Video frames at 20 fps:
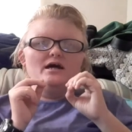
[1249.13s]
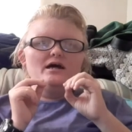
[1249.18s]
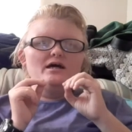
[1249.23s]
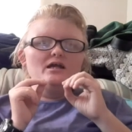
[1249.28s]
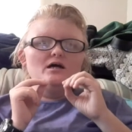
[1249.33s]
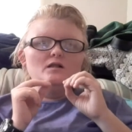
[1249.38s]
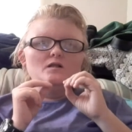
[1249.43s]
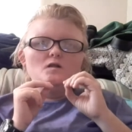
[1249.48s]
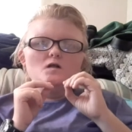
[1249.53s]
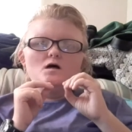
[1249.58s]

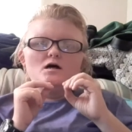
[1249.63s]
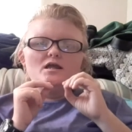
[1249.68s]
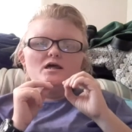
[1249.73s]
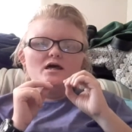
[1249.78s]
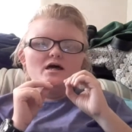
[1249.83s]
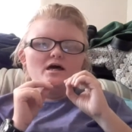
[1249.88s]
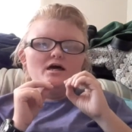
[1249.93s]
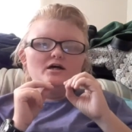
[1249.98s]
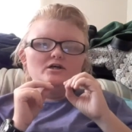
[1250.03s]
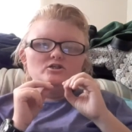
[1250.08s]
had a lot
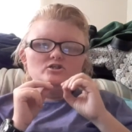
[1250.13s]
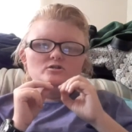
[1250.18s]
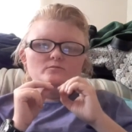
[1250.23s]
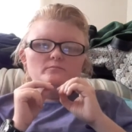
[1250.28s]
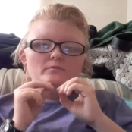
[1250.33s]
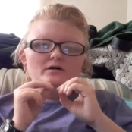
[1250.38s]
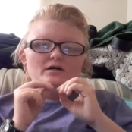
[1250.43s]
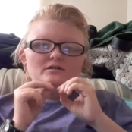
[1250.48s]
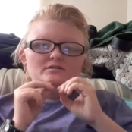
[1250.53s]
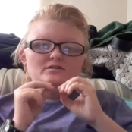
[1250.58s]
of
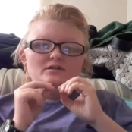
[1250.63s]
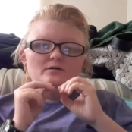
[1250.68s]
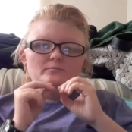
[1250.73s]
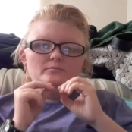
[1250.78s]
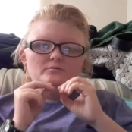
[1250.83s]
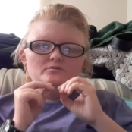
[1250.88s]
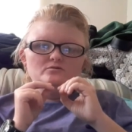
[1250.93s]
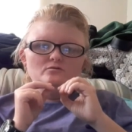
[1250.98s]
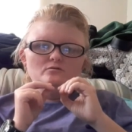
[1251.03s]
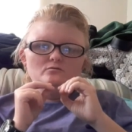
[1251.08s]
action-packed
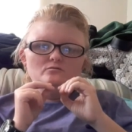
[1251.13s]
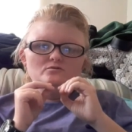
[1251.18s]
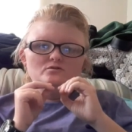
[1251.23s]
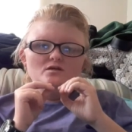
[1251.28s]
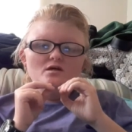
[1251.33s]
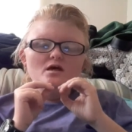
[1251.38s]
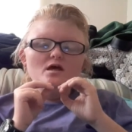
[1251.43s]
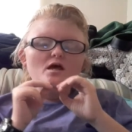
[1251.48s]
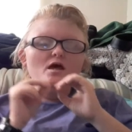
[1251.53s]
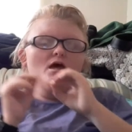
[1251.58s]

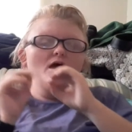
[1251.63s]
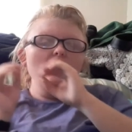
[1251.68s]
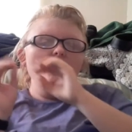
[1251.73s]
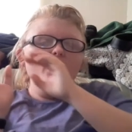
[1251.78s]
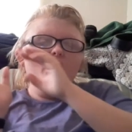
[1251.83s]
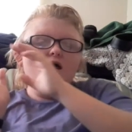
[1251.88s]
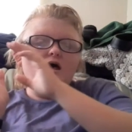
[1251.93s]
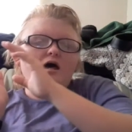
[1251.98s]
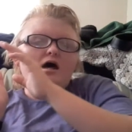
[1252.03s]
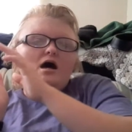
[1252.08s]
episodes.
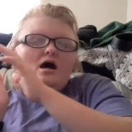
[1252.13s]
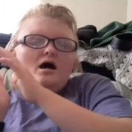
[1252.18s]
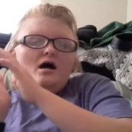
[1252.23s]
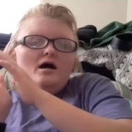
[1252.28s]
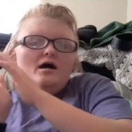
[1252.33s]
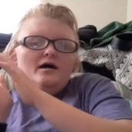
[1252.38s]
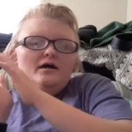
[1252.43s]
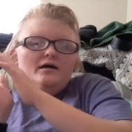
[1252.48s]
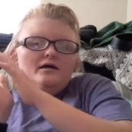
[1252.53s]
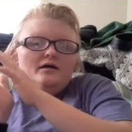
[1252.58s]

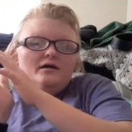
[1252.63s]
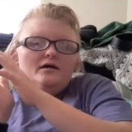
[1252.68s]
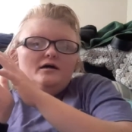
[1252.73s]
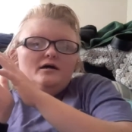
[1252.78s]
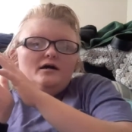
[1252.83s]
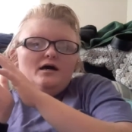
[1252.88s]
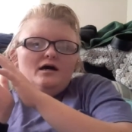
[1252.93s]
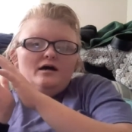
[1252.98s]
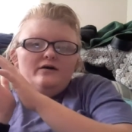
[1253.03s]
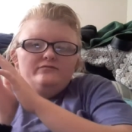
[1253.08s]
I
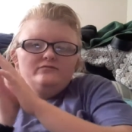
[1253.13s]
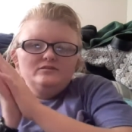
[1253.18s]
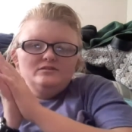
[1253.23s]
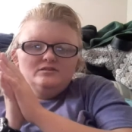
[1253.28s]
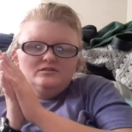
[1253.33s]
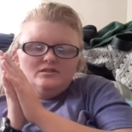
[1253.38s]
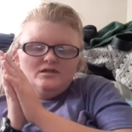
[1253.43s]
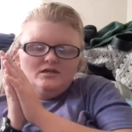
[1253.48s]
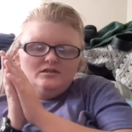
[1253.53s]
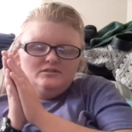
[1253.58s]
have to
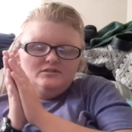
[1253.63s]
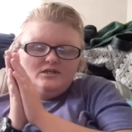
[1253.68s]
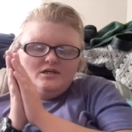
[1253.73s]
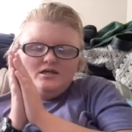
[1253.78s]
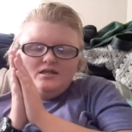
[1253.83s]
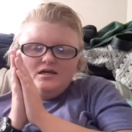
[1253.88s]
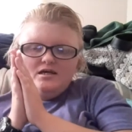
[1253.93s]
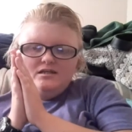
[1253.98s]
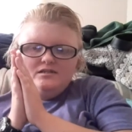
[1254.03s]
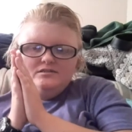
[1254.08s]
say
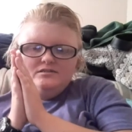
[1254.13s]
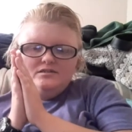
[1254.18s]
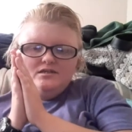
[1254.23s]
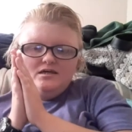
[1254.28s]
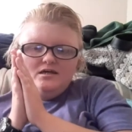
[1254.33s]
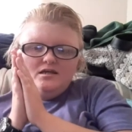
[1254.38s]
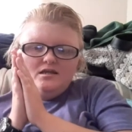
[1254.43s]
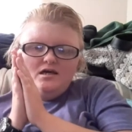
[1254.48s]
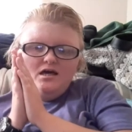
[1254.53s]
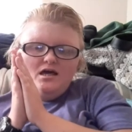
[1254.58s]
10 out of
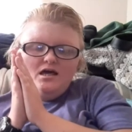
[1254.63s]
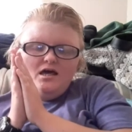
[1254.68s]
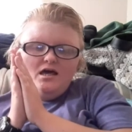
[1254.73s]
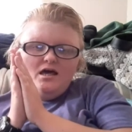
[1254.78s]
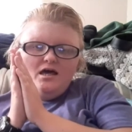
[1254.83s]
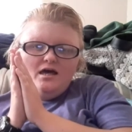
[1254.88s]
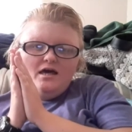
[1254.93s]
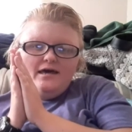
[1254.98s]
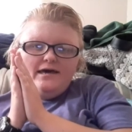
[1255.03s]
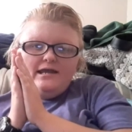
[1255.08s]
10.
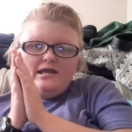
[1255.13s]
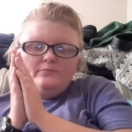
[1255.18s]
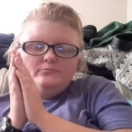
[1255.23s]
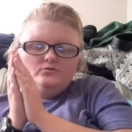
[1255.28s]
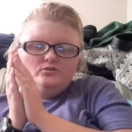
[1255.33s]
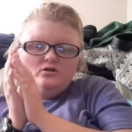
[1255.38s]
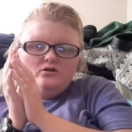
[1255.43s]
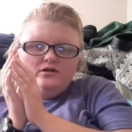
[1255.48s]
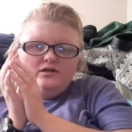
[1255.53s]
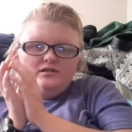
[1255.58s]
And I'm
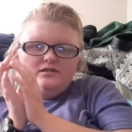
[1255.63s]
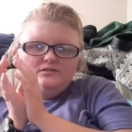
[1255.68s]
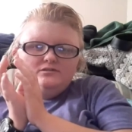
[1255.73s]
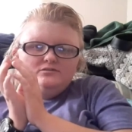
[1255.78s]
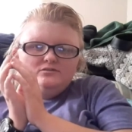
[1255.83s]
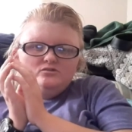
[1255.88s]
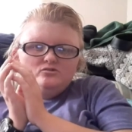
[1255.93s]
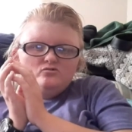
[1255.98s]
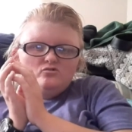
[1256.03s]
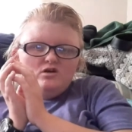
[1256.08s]
sorry I
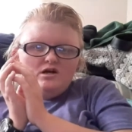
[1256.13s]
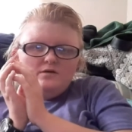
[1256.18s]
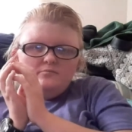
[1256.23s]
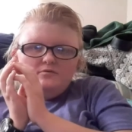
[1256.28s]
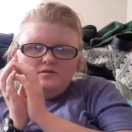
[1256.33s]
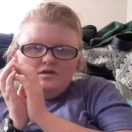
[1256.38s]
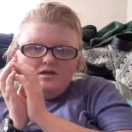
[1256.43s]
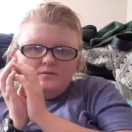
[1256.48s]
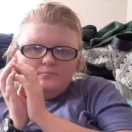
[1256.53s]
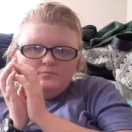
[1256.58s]
didn't describe
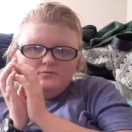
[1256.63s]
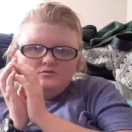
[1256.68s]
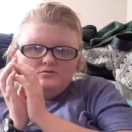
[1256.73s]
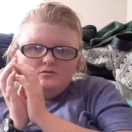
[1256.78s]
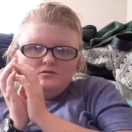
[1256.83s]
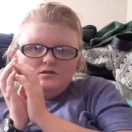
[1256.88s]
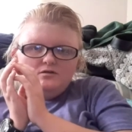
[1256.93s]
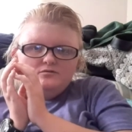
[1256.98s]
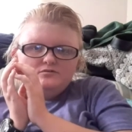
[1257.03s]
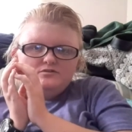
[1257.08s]
the
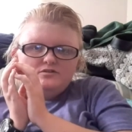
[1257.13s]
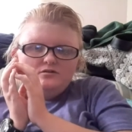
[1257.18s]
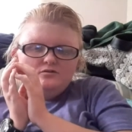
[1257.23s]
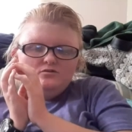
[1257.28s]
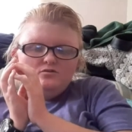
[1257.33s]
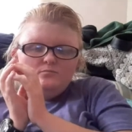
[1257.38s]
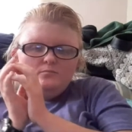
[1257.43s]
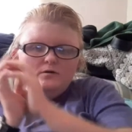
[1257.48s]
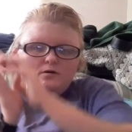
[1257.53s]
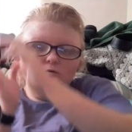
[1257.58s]
episode I was
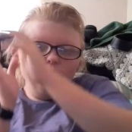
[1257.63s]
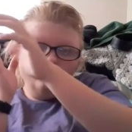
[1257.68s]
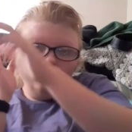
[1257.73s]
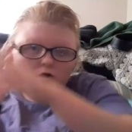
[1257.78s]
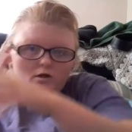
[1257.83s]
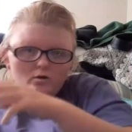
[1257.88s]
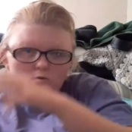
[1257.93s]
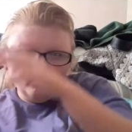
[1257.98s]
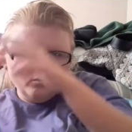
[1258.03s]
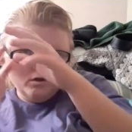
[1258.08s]
telling you about
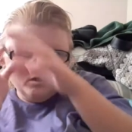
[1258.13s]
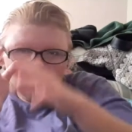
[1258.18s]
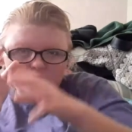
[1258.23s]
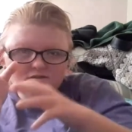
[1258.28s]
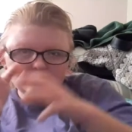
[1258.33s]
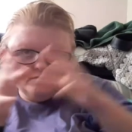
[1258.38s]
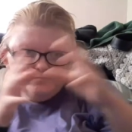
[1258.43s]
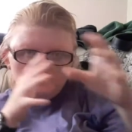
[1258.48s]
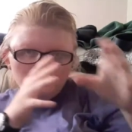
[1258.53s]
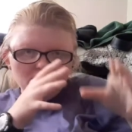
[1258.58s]
what it
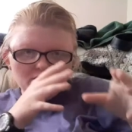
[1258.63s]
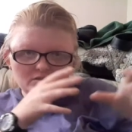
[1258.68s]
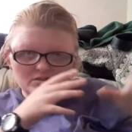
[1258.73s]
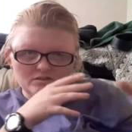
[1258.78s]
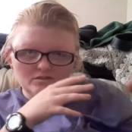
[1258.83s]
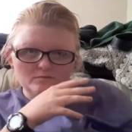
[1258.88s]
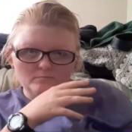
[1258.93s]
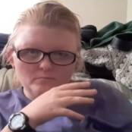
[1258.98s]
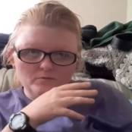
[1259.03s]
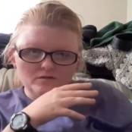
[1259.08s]
was,
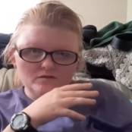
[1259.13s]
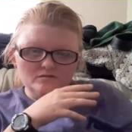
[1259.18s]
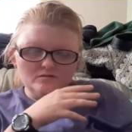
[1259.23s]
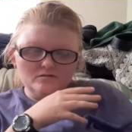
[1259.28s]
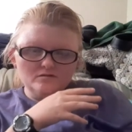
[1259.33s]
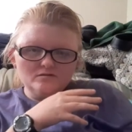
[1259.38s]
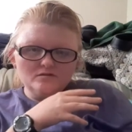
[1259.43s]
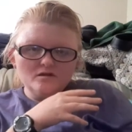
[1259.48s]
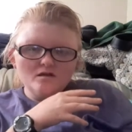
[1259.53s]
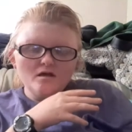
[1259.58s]
pieces and
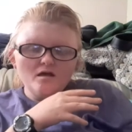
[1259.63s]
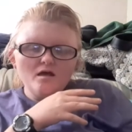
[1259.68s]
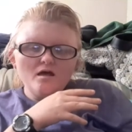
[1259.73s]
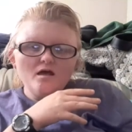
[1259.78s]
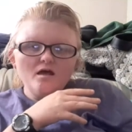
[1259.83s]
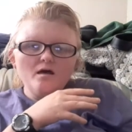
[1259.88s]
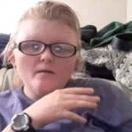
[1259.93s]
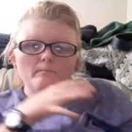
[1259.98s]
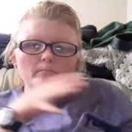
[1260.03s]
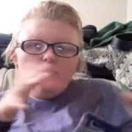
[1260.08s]
pieces,
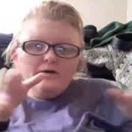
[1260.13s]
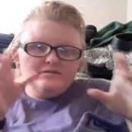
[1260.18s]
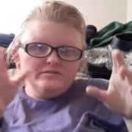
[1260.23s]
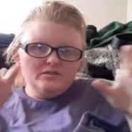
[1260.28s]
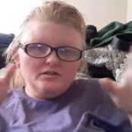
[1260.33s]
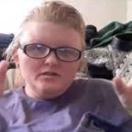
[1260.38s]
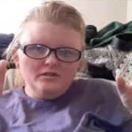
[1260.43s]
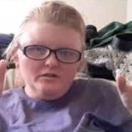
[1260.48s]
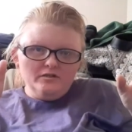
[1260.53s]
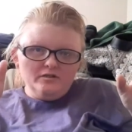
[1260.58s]

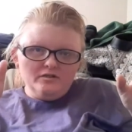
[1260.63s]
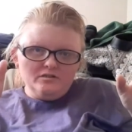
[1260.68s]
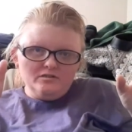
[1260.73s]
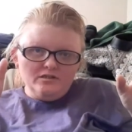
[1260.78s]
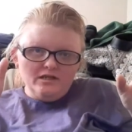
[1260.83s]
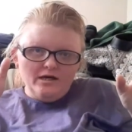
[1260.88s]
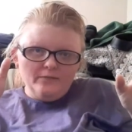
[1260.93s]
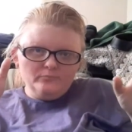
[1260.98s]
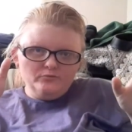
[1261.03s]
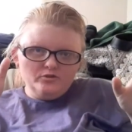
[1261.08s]
basically the
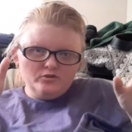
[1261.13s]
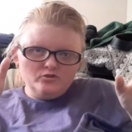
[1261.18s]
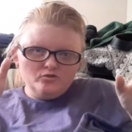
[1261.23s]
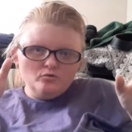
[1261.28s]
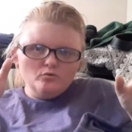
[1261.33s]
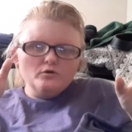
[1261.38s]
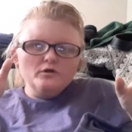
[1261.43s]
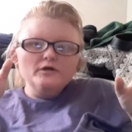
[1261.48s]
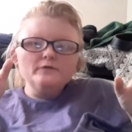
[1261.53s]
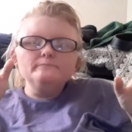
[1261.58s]
synaptic
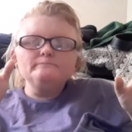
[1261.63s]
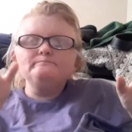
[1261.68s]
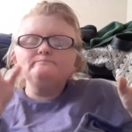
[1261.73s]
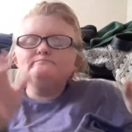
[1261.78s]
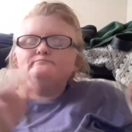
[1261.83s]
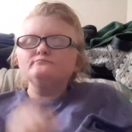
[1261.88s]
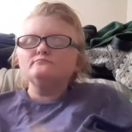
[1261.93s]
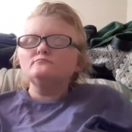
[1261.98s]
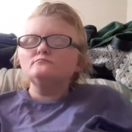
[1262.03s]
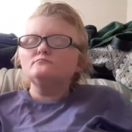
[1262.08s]
story.
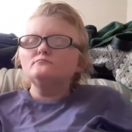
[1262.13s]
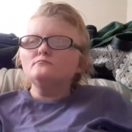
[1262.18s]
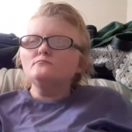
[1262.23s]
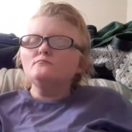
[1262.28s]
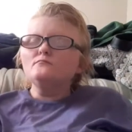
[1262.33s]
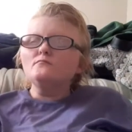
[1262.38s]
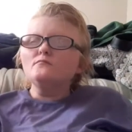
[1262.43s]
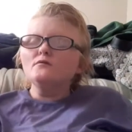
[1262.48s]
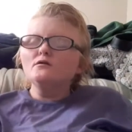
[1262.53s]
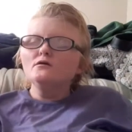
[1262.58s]

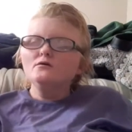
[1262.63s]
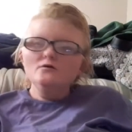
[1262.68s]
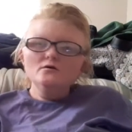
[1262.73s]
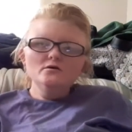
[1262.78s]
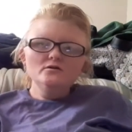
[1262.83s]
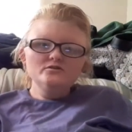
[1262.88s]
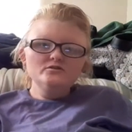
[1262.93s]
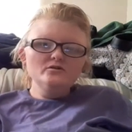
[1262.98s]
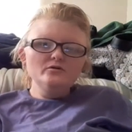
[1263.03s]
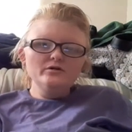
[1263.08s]

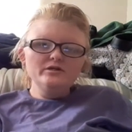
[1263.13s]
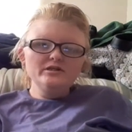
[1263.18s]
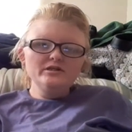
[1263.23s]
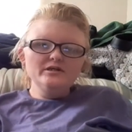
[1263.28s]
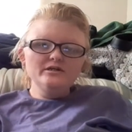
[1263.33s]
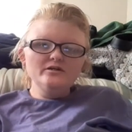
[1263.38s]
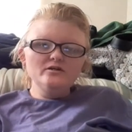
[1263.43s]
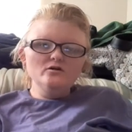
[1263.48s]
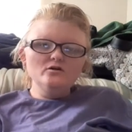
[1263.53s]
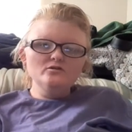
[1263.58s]
So in
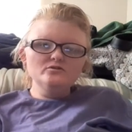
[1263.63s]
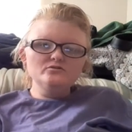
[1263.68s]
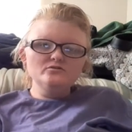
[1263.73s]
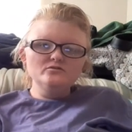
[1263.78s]
the end, it all